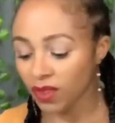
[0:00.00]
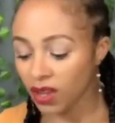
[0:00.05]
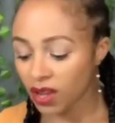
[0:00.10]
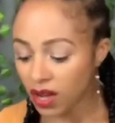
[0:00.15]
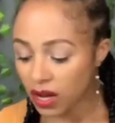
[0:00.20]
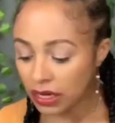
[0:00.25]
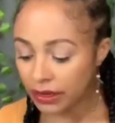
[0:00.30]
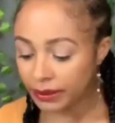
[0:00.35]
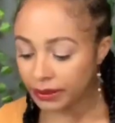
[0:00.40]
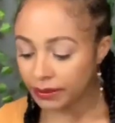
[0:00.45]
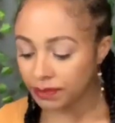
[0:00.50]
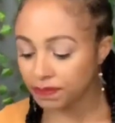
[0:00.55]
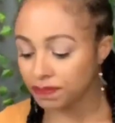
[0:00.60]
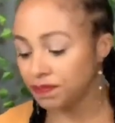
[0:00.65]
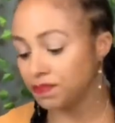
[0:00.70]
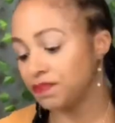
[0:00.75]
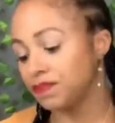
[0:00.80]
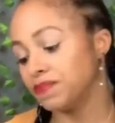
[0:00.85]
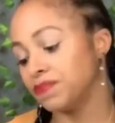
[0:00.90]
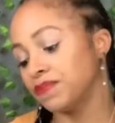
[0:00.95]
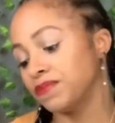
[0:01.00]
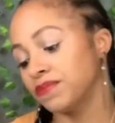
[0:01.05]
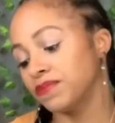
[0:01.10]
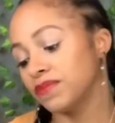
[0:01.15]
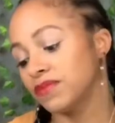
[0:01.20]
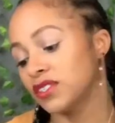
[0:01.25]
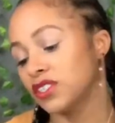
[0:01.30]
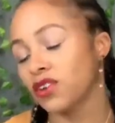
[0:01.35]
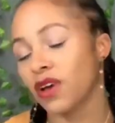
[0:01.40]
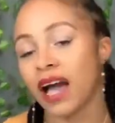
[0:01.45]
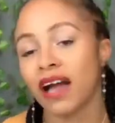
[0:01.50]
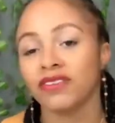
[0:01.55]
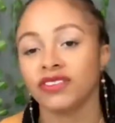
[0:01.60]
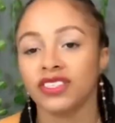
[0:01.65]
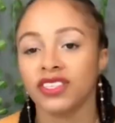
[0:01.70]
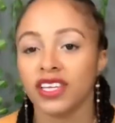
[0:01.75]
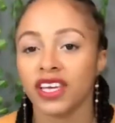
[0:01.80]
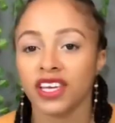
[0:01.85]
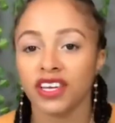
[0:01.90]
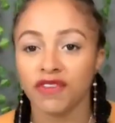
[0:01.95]
Um, so after
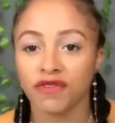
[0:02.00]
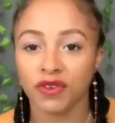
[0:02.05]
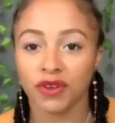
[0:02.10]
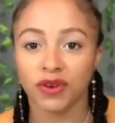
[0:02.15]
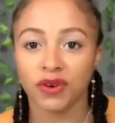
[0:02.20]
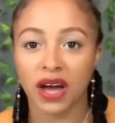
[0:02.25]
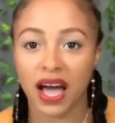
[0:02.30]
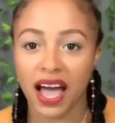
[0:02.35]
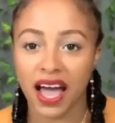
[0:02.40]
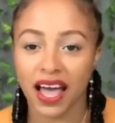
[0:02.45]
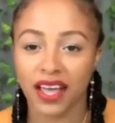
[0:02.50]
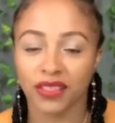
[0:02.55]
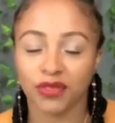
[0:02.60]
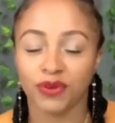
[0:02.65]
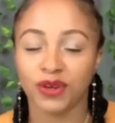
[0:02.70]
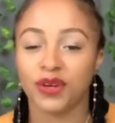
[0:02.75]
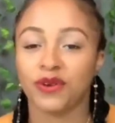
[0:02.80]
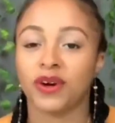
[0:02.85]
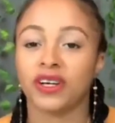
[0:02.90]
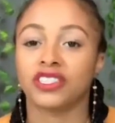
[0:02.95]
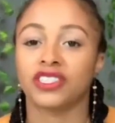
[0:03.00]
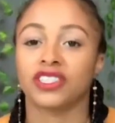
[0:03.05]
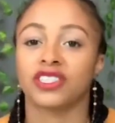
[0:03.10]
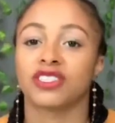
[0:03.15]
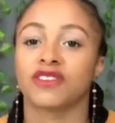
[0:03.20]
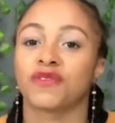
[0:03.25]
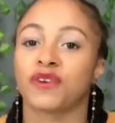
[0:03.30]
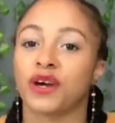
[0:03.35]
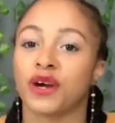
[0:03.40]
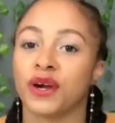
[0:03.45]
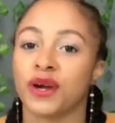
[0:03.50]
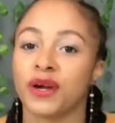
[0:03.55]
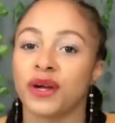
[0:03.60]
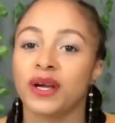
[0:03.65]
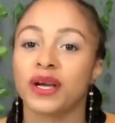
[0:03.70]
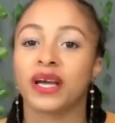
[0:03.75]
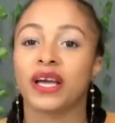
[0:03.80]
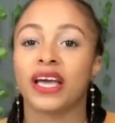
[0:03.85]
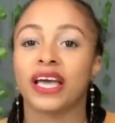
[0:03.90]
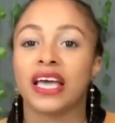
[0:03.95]
the interview, I had three questions for her
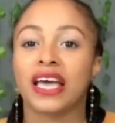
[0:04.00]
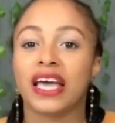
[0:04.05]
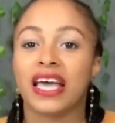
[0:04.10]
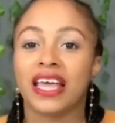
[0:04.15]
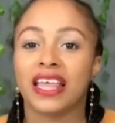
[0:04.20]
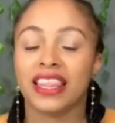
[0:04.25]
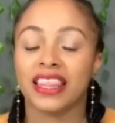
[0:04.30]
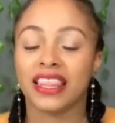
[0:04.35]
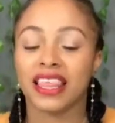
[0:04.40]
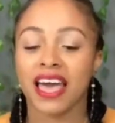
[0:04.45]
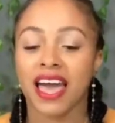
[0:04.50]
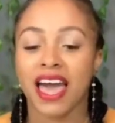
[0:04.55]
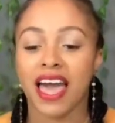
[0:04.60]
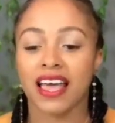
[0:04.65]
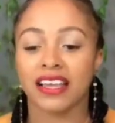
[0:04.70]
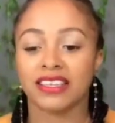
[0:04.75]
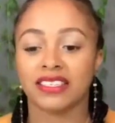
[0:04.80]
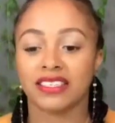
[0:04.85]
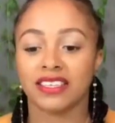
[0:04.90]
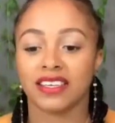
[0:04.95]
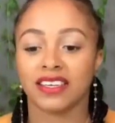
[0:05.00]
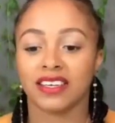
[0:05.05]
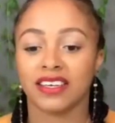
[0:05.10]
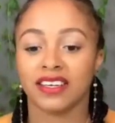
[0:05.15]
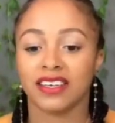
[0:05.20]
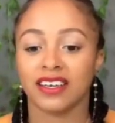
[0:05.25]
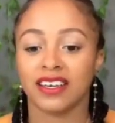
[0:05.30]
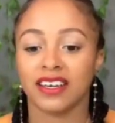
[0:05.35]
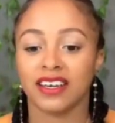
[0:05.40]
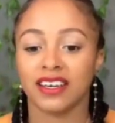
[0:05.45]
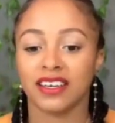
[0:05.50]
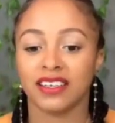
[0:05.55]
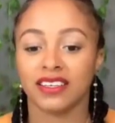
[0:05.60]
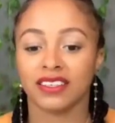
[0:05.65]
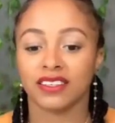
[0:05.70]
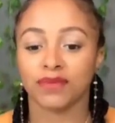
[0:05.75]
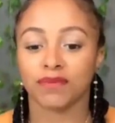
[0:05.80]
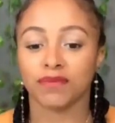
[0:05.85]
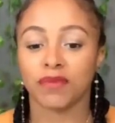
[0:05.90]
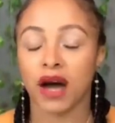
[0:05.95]
that
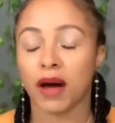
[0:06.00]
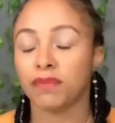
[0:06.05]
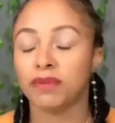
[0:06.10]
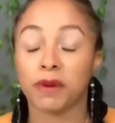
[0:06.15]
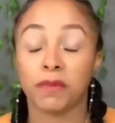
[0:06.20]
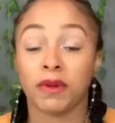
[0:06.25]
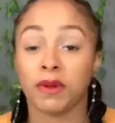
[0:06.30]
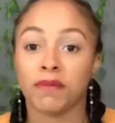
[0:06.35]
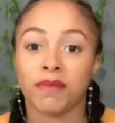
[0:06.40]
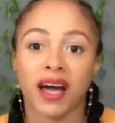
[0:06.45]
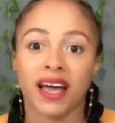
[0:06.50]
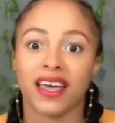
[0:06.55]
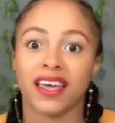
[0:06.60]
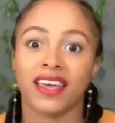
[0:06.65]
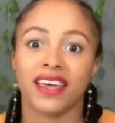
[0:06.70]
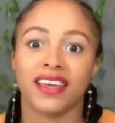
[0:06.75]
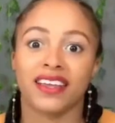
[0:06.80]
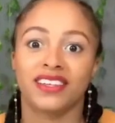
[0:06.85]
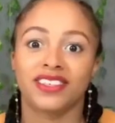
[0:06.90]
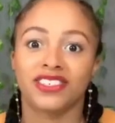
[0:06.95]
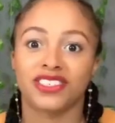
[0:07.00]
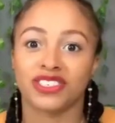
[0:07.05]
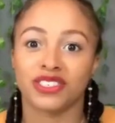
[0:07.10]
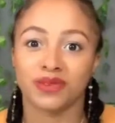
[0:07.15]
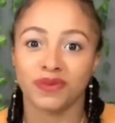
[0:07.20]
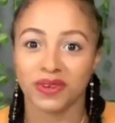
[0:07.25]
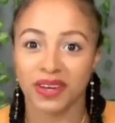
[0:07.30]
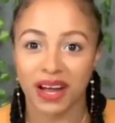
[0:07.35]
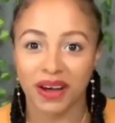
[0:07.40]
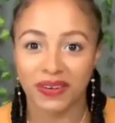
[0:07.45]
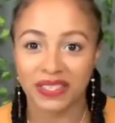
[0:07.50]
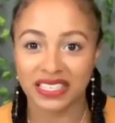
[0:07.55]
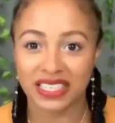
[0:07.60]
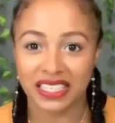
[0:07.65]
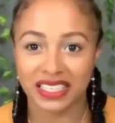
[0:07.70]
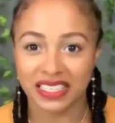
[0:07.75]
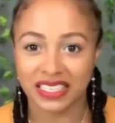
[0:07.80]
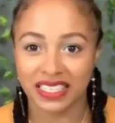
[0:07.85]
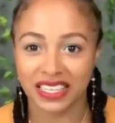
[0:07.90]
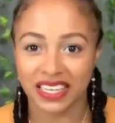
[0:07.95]
popped up in my head just when I was
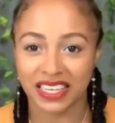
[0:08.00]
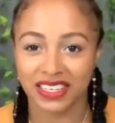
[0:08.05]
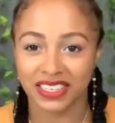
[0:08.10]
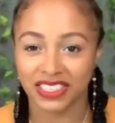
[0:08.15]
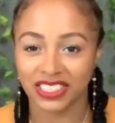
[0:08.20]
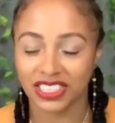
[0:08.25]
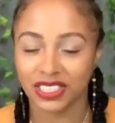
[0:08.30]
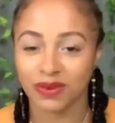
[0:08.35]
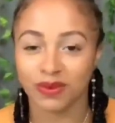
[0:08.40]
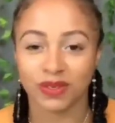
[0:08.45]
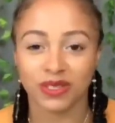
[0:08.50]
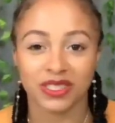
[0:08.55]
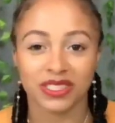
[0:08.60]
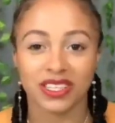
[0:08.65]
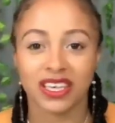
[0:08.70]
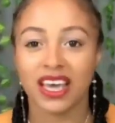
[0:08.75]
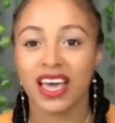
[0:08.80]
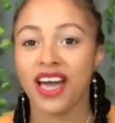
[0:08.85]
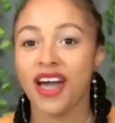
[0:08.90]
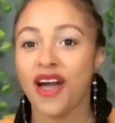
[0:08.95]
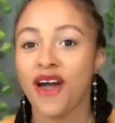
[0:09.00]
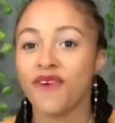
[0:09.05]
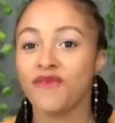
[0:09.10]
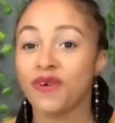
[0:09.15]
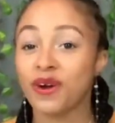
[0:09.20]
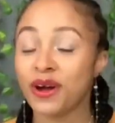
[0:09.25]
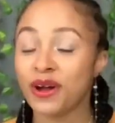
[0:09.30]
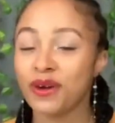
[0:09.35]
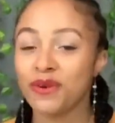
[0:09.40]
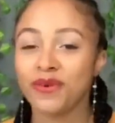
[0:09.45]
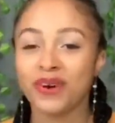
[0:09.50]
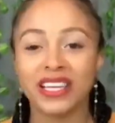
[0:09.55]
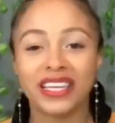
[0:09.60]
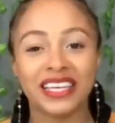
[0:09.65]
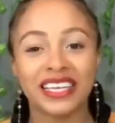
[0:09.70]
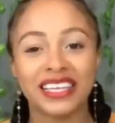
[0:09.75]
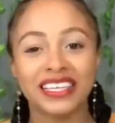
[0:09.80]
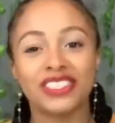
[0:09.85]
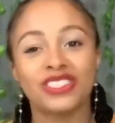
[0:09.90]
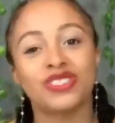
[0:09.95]
listening, and she was very
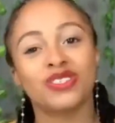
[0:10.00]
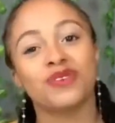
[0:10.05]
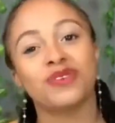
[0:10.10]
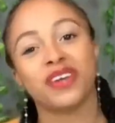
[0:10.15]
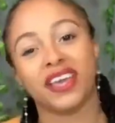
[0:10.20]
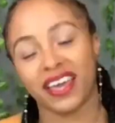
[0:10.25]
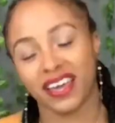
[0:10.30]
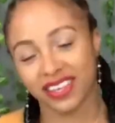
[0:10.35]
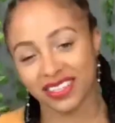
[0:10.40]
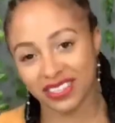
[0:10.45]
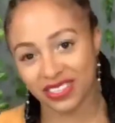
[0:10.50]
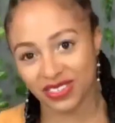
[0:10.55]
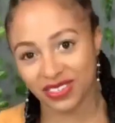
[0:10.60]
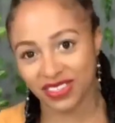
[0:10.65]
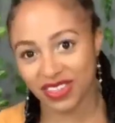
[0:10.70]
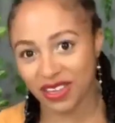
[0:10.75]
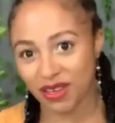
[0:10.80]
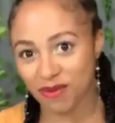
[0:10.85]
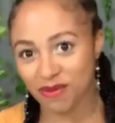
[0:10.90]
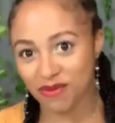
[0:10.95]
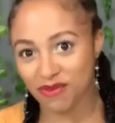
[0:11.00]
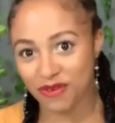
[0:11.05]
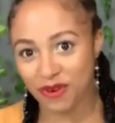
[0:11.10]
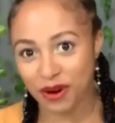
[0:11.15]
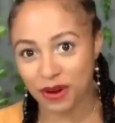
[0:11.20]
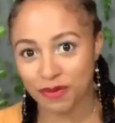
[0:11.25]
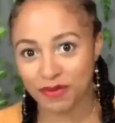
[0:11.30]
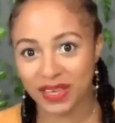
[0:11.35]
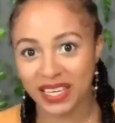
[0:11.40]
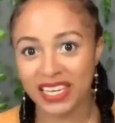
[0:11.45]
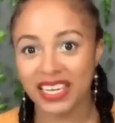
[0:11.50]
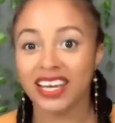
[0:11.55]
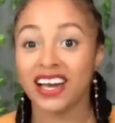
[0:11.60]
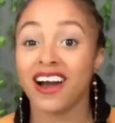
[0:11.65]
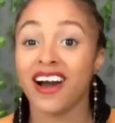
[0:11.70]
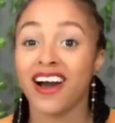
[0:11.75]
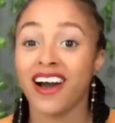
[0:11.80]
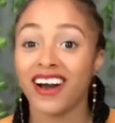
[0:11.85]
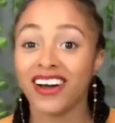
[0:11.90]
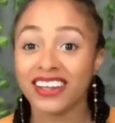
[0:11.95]
willing to answer them for me
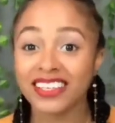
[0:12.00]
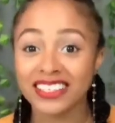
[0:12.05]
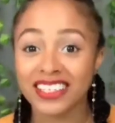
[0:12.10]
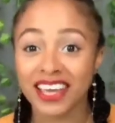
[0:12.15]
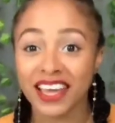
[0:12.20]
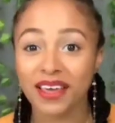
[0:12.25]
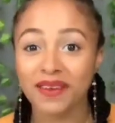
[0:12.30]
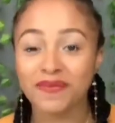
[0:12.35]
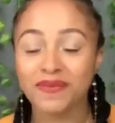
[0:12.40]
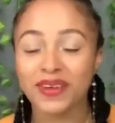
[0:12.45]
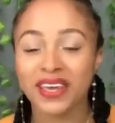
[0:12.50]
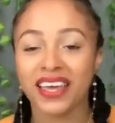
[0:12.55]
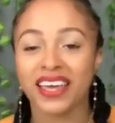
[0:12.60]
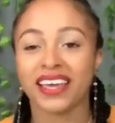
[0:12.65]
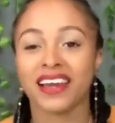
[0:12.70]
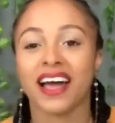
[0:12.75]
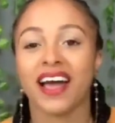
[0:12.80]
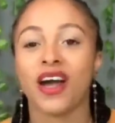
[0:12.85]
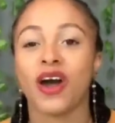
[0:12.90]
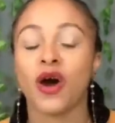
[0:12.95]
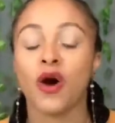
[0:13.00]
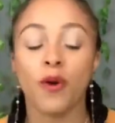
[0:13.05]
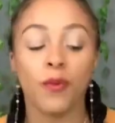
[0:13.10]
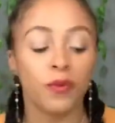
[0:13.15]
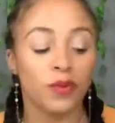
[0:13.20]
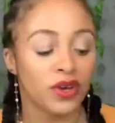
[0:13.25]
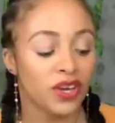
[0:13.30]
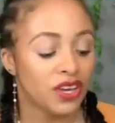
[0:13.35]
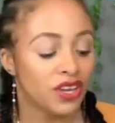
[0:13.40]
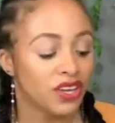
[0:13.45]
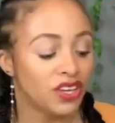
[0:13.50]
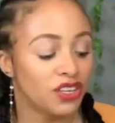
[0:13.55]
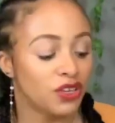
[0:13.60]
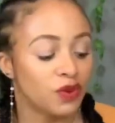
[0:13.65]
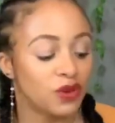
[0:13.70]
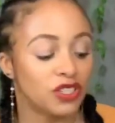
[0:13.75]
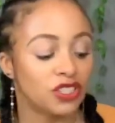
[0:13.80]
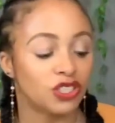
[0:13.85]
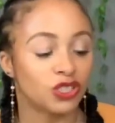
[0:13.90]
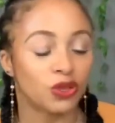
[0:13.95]
on tape and I hope you
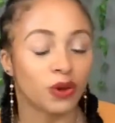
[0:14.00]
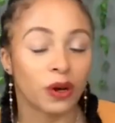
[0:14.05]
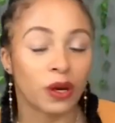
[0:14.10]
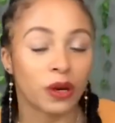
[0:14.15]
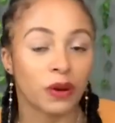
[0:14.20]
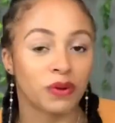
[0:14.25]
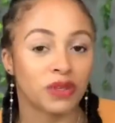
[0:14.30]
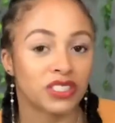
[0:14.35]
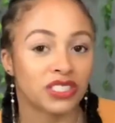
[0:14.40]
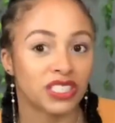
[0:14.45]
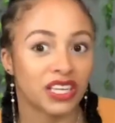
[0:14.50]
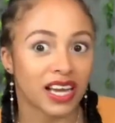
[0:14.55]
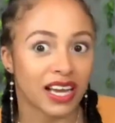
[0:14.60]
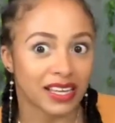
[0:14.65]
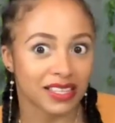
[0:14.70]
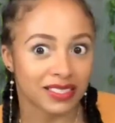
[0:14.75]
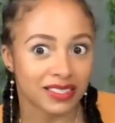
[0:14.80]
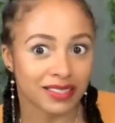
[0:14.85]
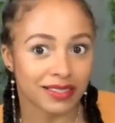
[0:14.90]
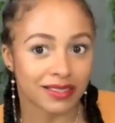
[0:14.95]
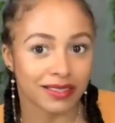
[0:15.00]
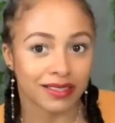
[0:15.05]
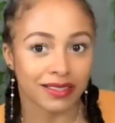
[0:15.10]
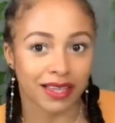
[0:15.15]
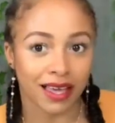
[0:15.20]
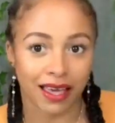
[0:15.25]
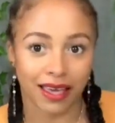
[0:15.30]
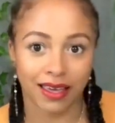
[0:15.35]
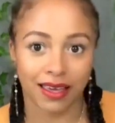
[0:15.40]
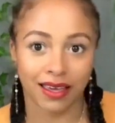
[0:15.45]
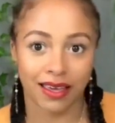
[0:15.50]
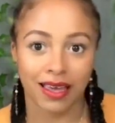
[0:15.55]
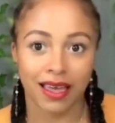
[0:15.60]
enjoy what she has to say.